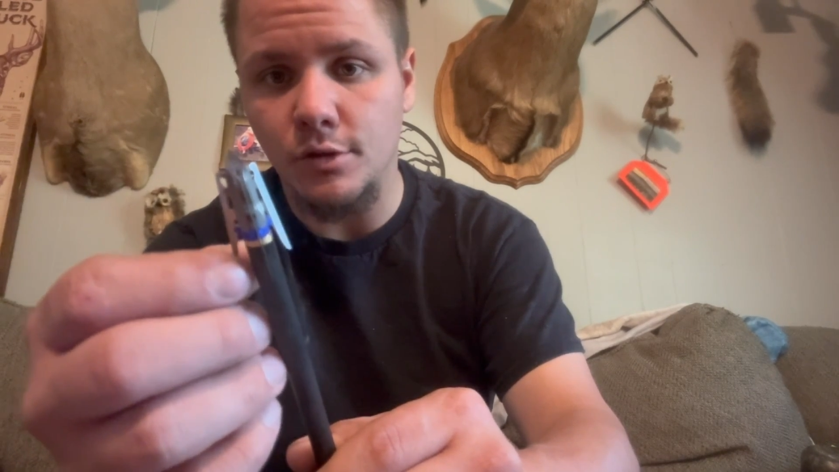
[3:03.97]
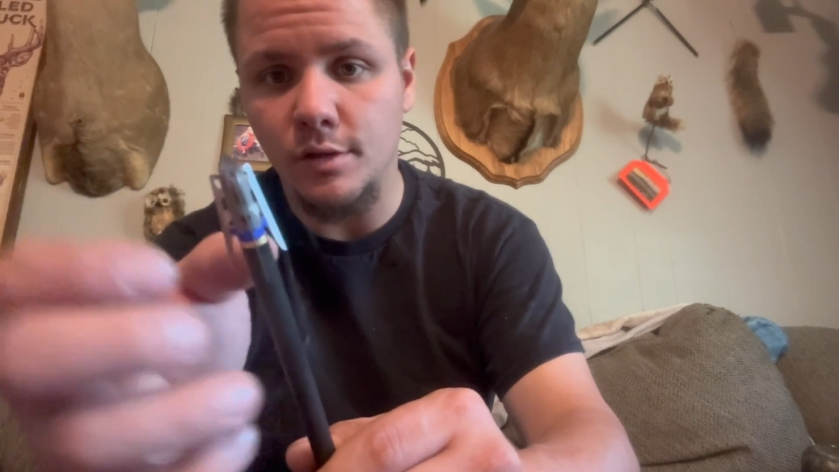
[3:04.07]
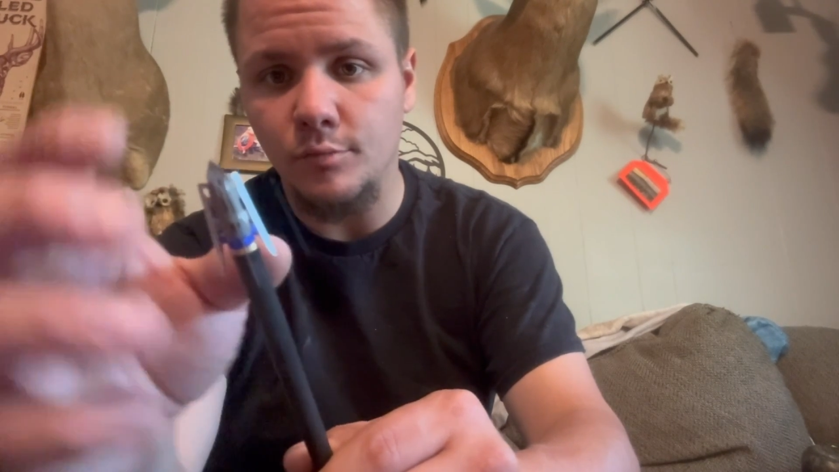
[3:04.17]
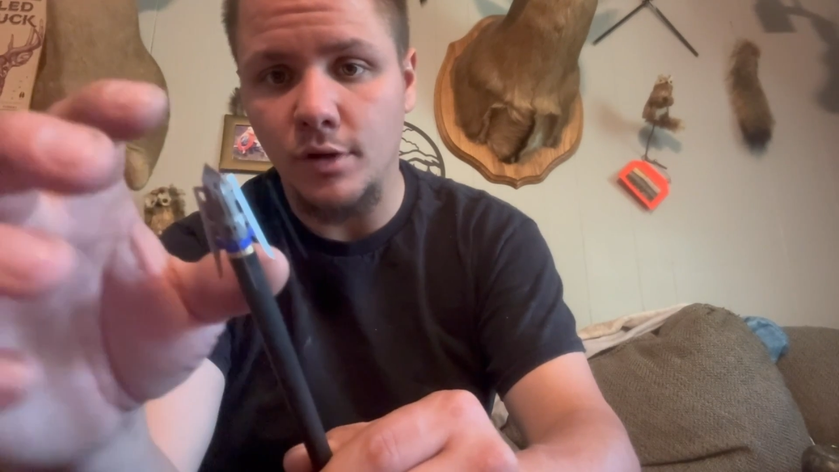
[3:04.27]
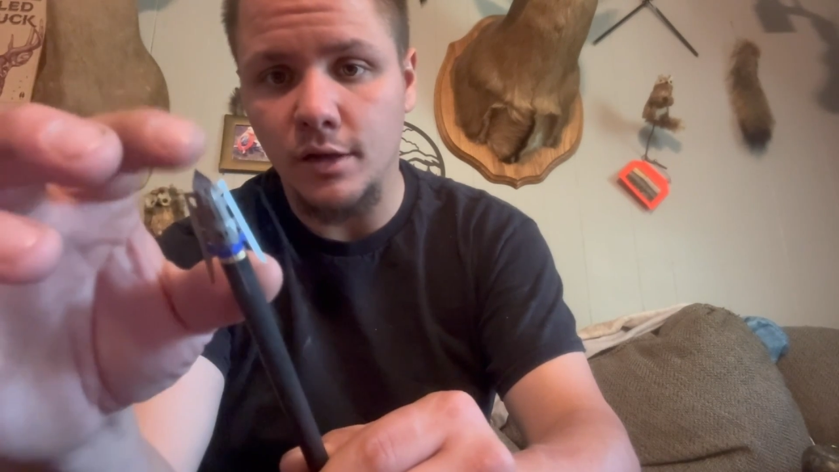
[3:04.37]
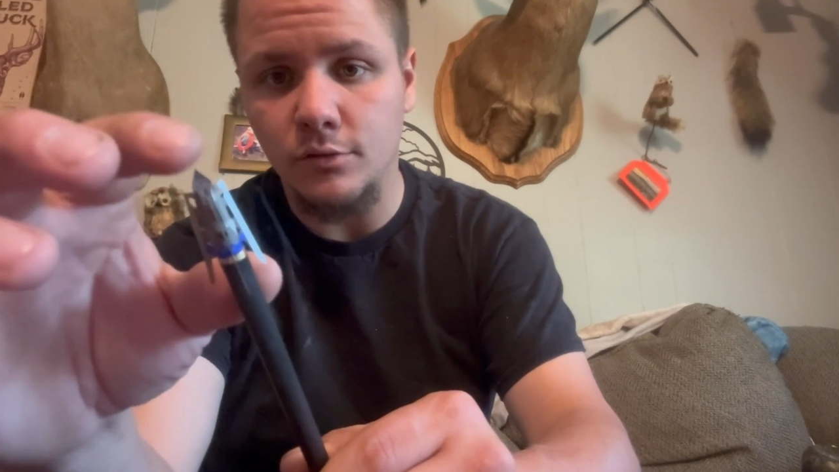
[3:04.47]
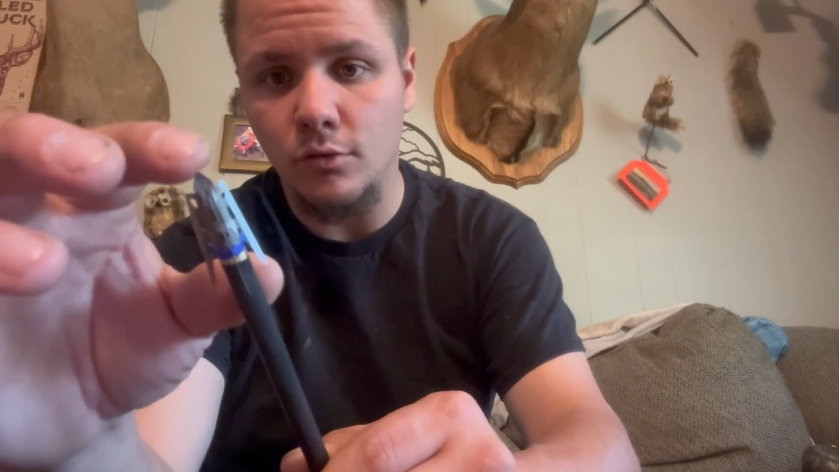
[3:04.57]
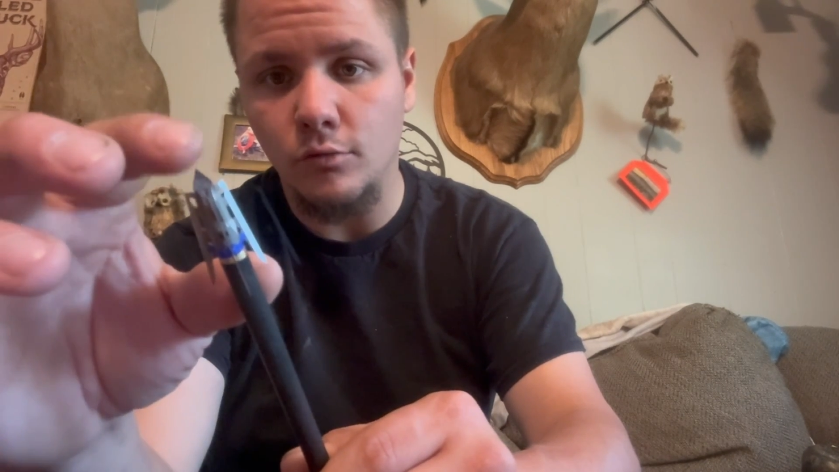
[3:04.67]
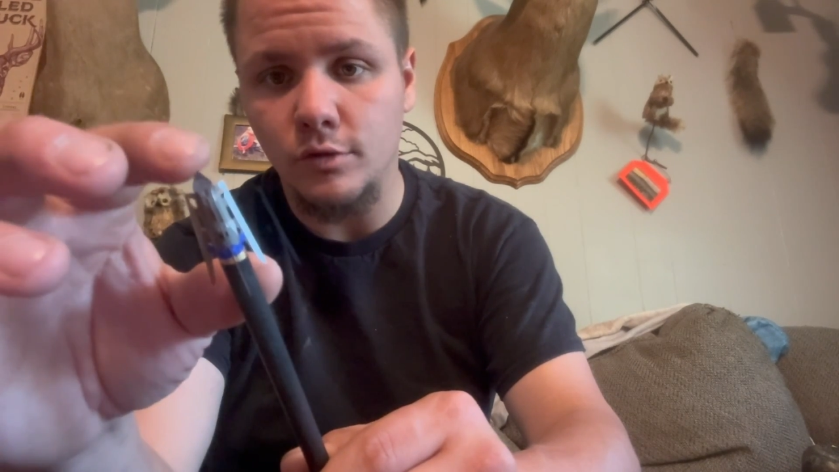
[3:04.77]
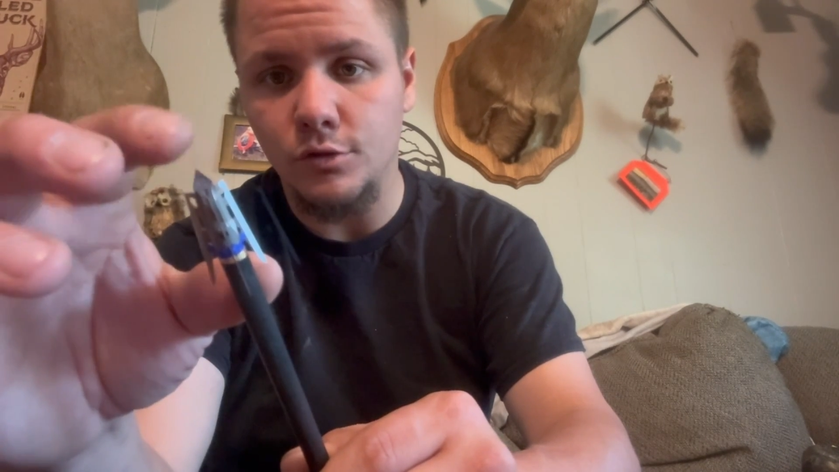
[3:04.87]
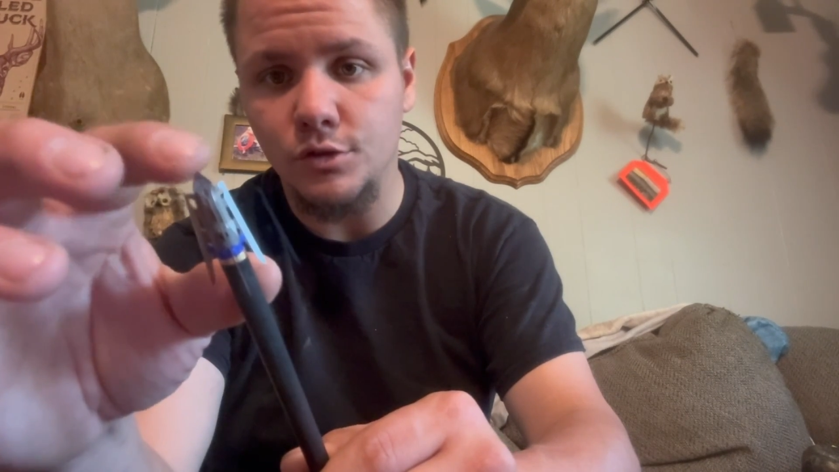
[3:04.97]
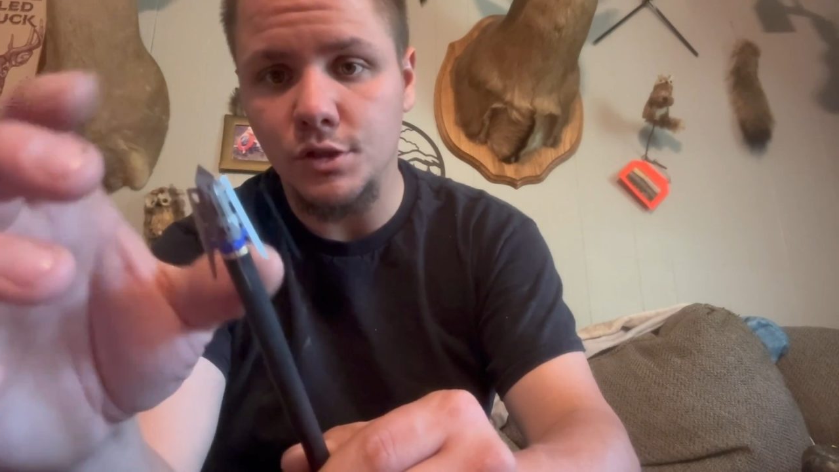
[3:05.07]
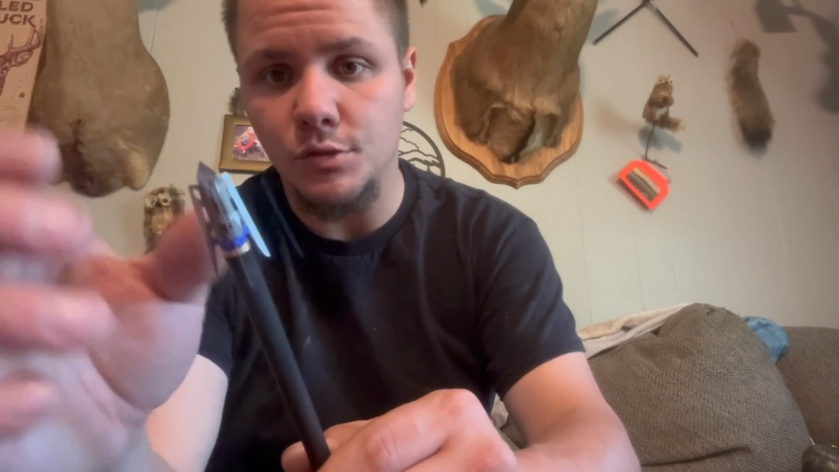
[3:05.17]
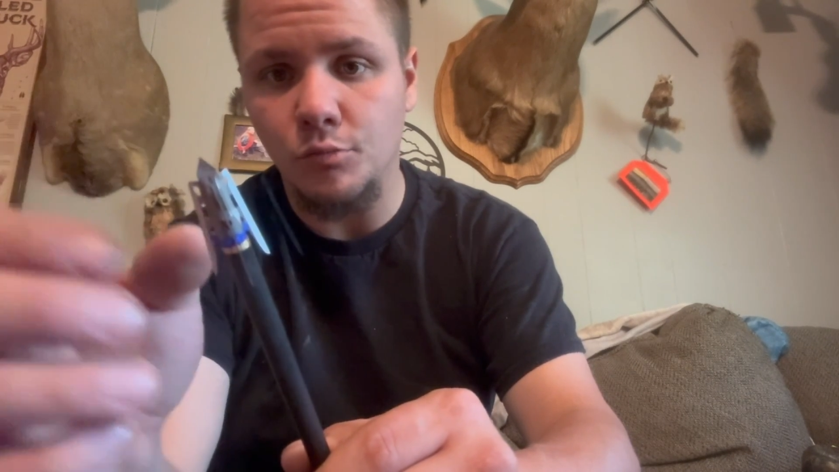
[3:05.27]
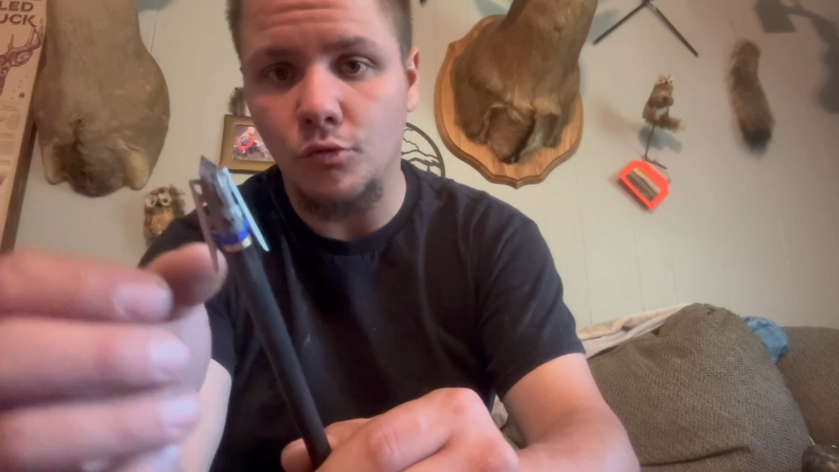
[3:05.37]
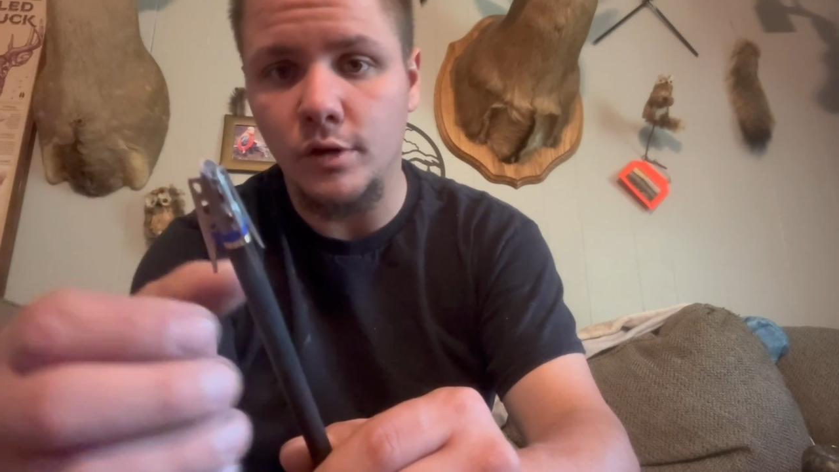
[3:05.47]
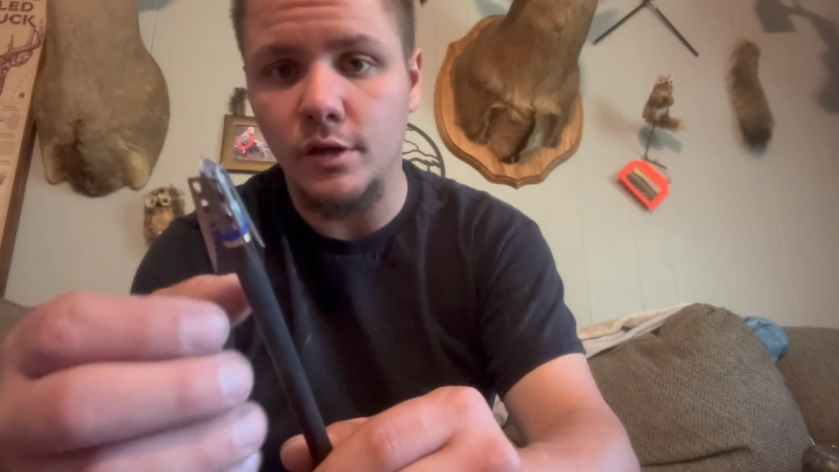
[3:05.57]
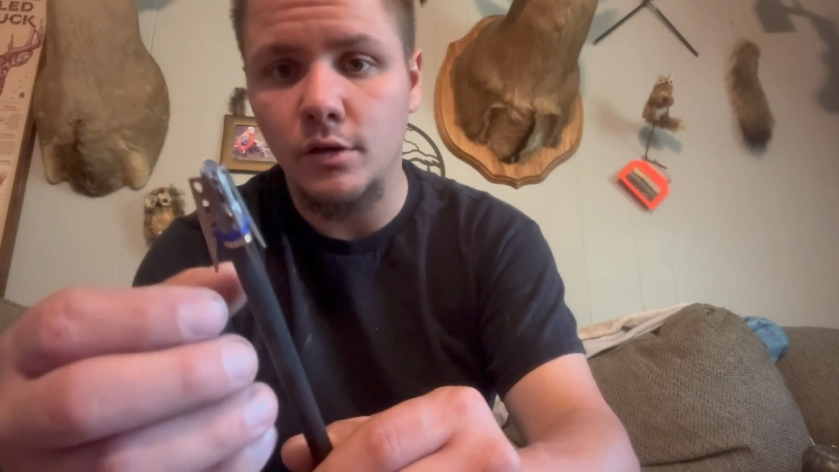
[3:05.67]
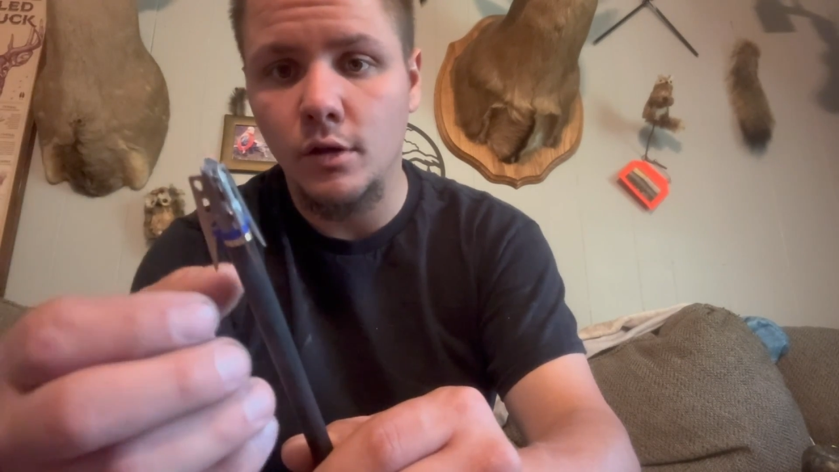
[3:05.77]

impact along with your chisel point.